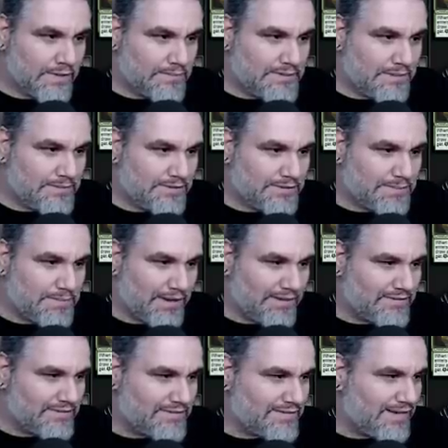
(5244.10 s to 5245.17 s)
Attempt to just
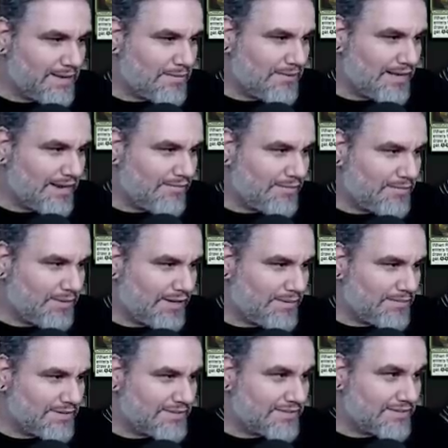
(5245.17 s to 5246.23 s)
bounce this guy, but we can't replay
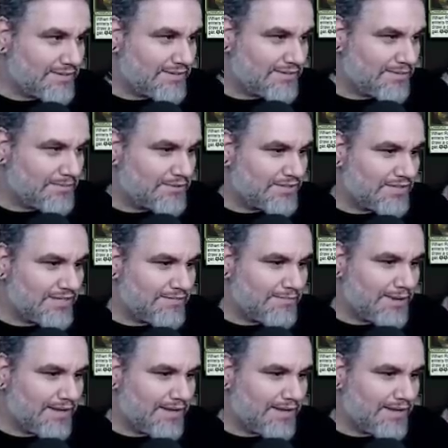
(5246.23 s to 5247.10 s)
him this turn, so I'm just gonna leave